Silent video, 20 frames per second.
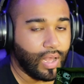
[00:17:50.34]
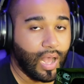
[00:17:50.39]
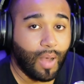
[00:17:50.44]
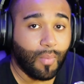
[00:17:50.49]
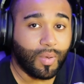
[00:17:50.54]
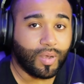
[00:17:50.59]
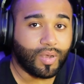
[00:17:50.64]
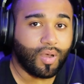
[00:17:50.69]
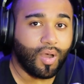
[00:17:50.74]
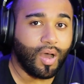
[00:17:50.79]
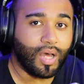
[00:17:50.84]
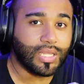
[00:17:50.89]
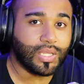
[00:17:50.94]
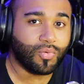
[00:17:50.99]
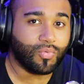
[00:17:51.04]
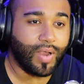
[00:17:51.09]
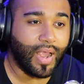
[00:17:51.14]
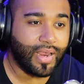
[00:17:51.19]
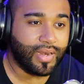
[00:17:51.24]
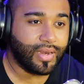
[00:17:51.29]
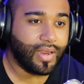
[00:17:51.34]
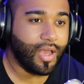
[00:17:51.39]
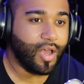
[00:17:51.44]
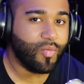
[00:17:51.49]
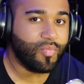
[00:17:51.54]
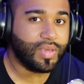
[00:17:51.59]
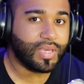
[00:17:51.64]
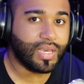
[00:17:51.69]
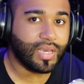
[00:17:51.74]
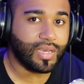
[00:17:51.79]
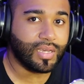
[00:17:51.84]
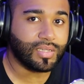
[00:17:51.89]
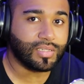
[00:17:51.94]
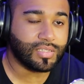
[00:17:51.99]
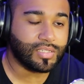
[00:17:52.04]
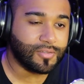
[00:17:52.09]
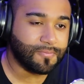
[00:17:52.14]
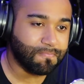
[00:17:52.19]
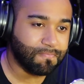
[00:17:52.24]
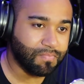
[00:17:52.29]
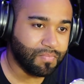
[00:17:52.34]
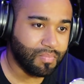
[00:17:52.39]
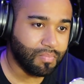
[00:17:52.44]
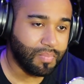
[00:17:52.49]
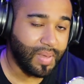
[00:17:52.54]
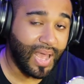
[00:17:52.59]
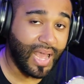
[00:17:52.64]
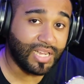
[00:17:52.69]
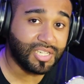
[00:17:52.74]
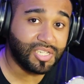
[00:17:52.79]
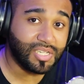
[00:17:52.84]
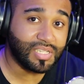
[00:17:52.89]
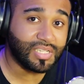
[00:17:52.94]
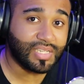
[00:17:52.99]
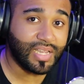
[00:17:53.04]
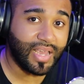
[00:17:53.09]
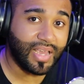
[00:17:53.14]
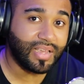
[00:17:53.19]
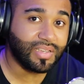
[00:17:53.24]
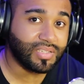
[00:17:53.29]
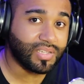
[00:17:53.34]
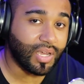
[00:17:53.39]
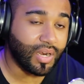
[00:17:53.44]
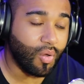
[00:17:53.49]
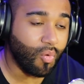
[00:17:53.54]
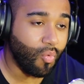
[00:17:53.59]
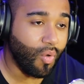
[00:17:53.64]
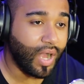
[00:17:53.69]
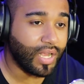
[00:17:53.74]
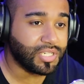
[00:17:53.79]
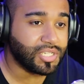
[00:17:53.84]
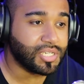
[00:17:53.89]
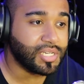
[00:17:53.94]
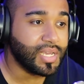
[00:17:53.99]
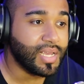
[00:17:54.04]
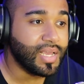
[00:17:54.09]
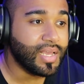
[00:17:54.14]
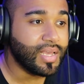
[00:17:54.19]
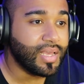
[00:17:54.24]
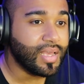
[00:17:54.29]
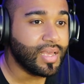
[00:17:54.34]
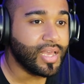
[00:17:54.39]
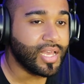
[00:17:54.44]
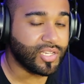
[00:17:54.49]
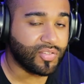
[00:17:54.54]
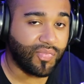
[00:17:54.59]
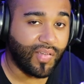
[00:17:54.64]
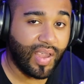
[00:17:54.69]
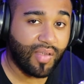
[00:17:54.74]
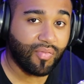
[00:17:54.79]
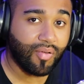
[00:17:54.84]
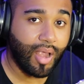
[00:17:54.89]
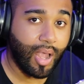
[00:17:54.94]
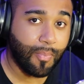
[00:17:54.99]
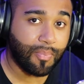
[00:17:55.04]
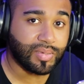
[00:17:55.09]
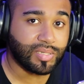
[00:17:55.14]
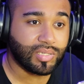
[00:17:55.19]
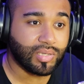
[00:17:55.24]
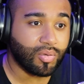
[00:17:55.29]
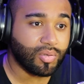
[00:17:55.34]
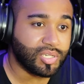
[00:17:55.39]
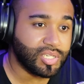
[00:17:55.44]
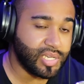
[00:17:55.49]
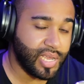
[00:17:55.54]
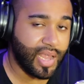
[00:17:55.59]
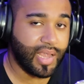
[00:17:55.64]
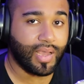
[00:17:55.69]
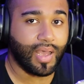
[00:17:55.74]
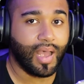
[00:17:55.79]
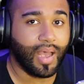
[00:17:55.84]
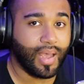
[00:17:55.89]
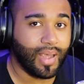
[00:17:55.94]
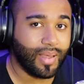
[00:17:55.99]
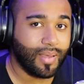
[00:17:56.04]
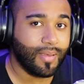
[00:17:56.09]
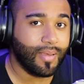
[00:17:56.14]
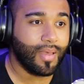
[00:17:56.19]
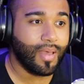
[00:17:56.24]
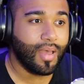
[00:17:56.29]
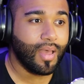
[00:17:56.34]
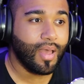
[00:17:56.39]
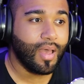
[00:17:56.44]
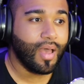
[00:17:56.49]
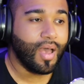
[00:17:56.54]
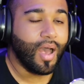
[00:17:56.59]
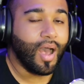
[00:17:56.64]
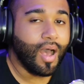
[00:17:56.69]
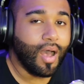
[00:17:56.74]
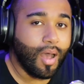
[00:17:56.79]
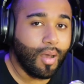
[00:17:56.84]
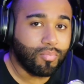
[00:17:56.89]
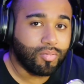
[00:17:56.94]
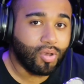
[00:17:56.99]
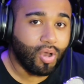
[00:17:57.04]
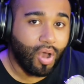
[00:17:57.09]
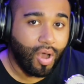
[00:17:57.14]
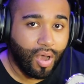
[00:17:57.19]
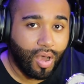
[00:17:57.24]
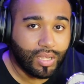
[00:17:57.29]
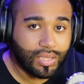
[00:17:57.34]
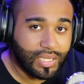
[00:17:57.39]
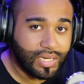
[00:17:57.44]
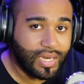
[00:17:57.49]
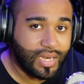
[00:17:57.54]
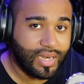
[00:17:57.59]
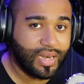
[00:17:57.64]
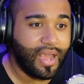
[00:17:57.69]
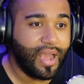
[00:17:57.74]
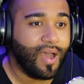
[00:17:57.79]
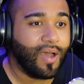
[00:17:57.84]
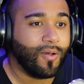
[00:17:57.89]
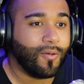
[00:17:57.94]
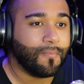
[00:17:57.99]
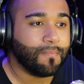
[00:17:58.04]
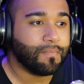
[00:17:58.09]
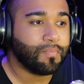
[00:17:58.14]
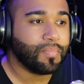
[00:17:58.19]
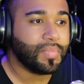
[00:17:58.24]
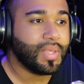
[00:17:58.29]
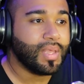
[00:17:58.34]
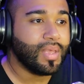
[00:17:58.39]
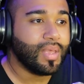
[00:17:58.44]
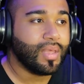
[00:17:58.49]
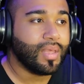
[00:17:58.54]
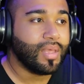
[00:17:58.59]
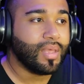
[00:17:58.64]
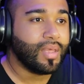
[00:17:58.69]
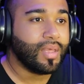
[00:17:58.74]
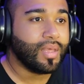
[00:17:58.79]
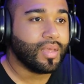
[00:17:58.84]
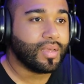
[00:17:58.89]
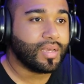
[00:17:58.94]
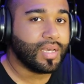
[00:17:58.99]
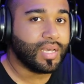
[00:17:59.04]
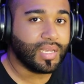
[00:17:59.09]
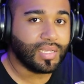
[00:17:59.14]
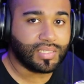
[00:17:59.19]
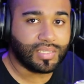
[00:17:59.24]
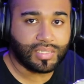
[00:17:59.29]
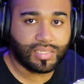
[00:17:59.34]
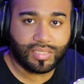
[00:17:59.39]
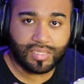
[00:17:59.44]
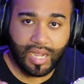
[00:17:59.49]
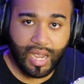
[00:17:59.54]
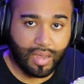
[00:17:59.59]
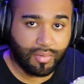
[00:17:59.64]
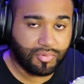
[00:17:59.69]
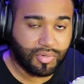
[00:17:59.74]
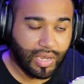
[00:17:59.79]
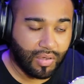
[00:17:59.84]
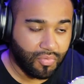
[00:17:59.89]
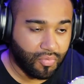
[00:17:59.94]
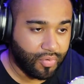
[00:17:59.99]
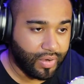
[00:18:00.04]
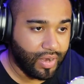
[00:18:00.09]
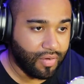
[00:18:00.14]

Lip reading: I'ma call it right now because Patchy said he's gonna watch his favorite episode, Shanghai. I'm calling it now because it's time travel,